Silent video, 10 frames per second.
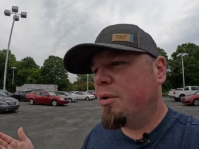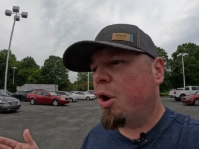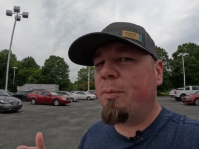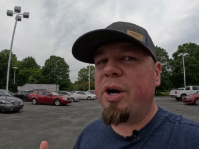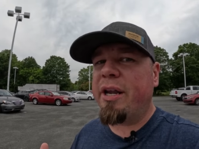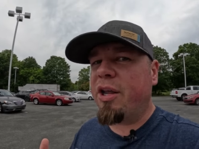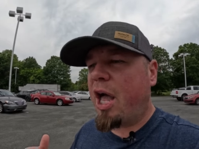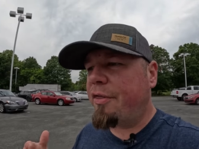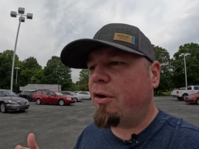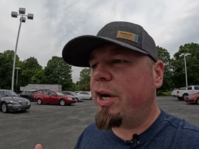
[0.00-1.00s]
or bring
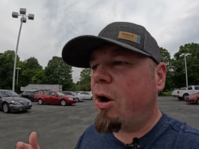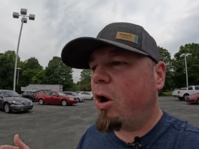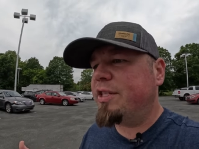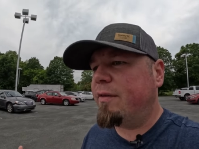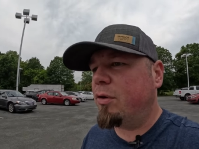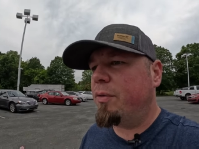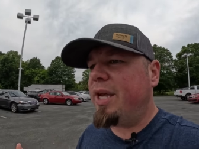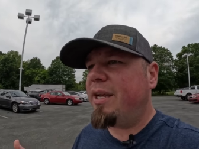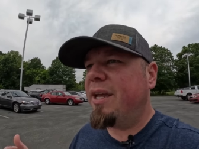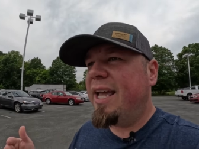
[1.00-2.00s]
uh, 30 cars every
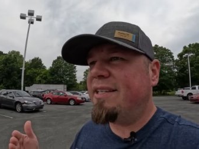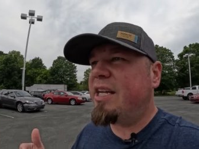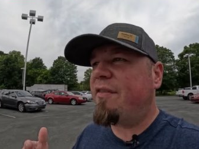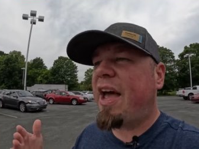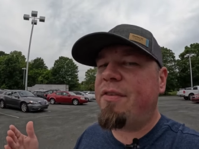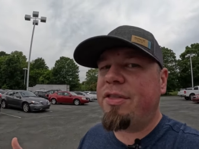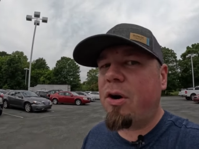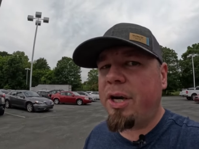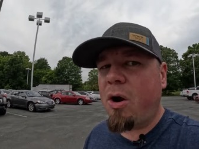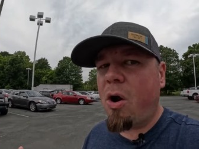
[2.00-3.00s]
week, instead of having
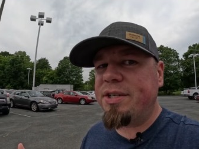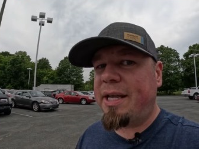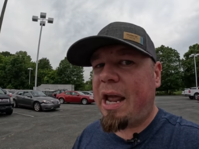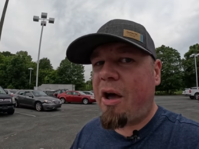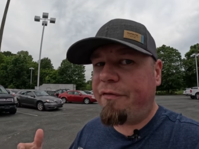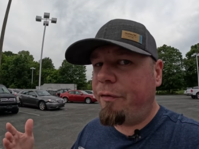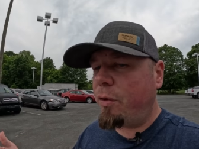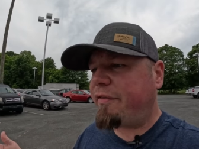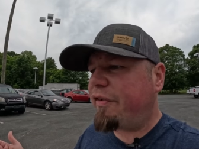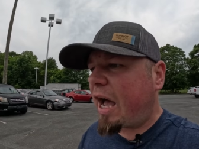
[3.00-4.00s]
30 cars, they now have
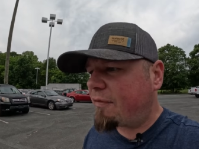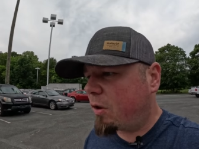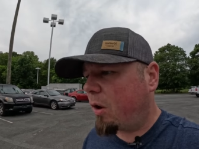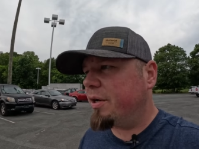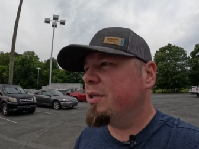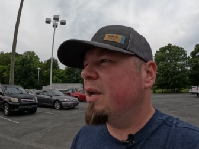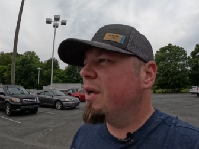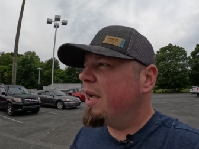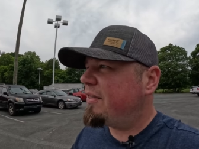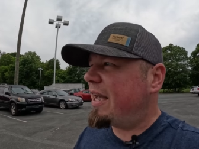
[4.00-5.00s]
45 cars.
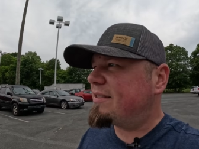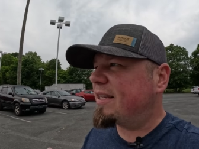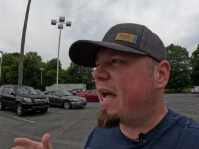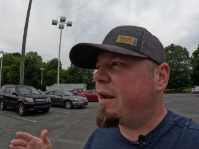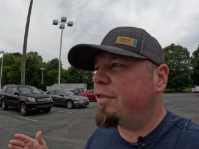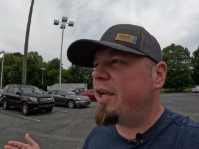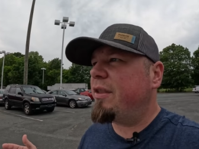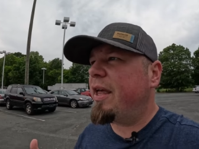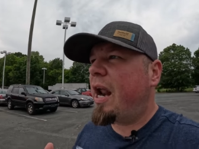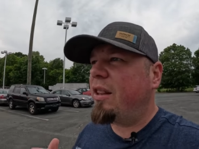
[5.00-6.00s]
And that's the kind of
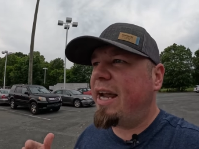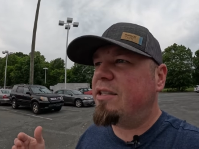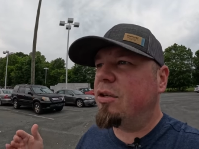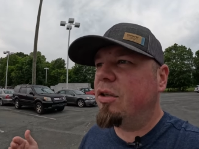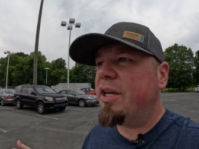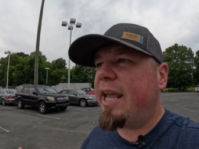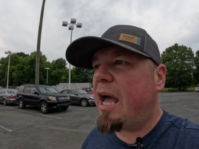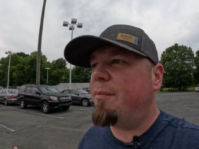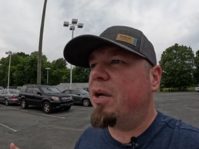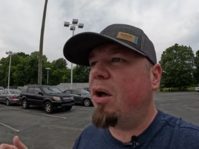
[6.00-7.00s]
thing that I like to look
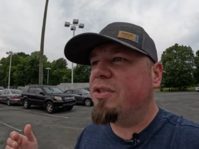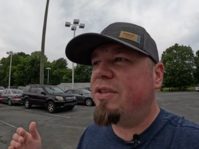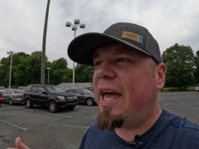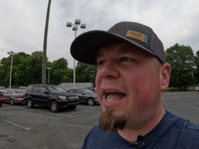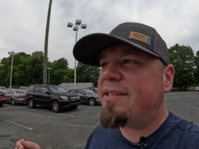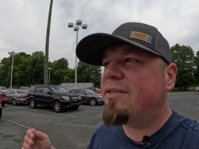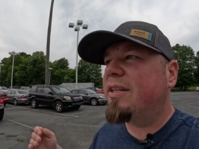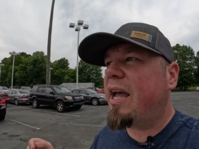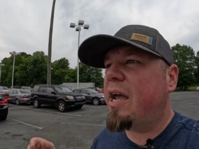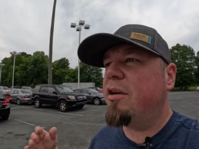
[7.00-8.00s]
at because that's
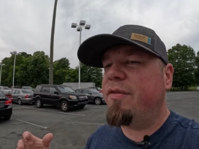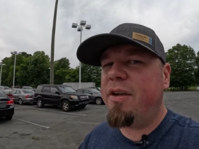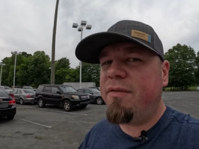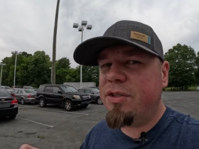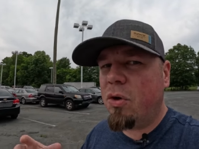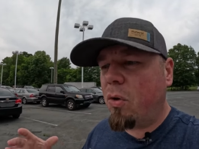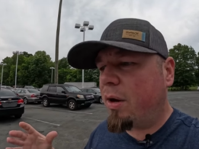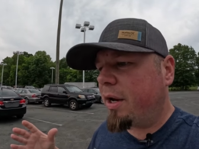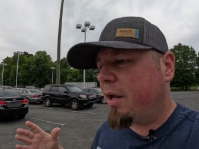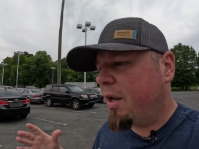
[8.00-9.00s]
the kind of
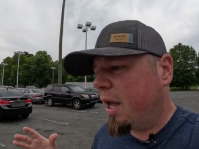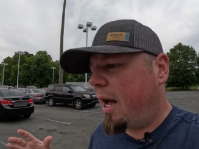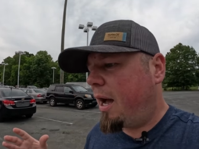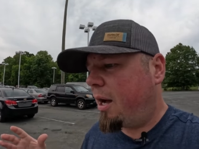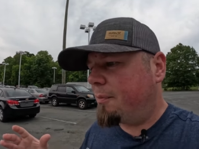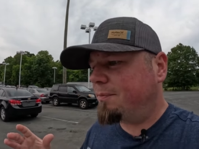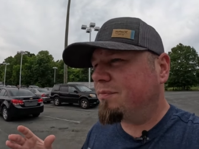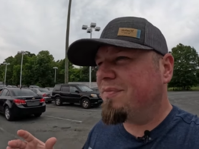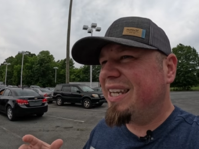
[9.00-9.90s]
inventory um,